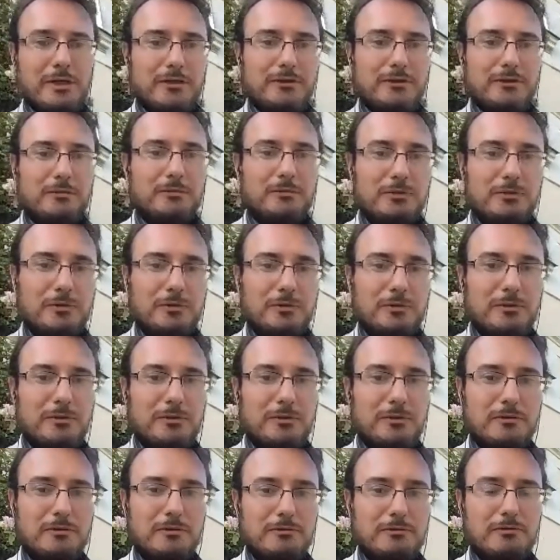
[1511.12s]
some sort
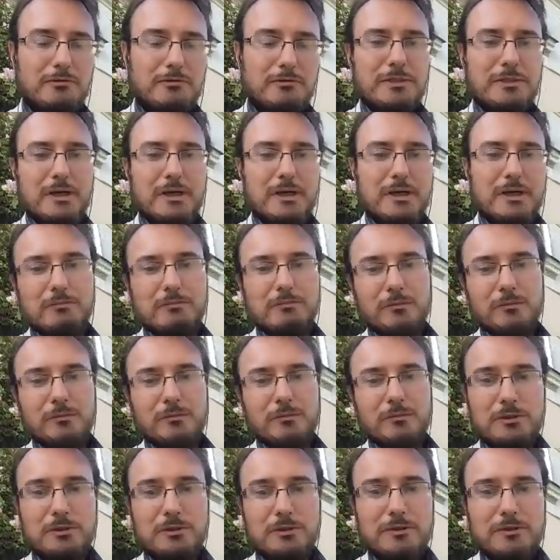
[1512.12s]
of regime,
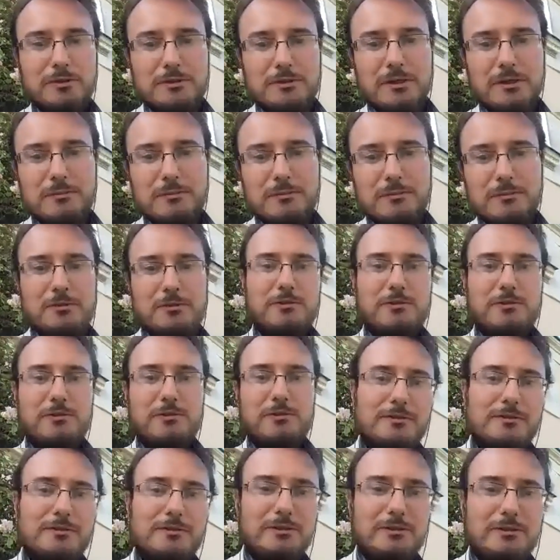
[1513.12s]
which, as I mentioned
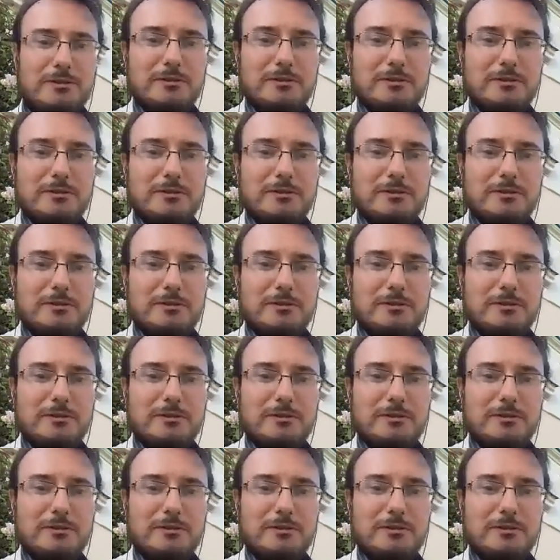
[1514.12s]
in the,